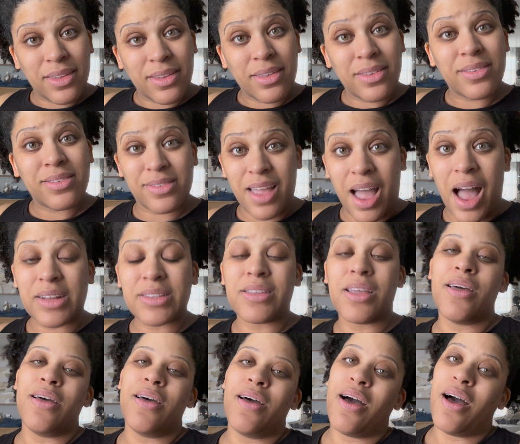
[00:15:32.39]
Stocked
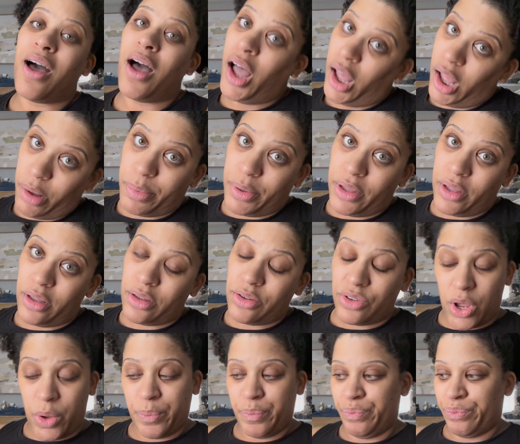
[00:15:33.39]
up.
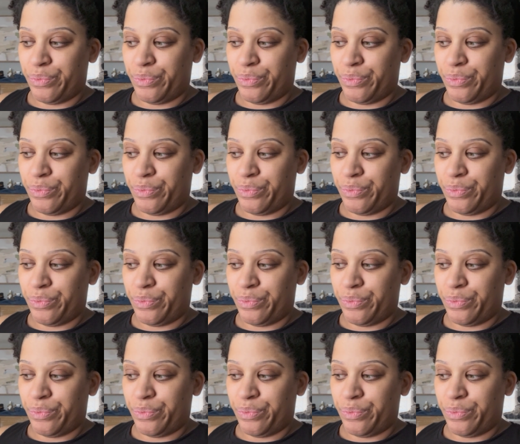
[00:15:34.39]
So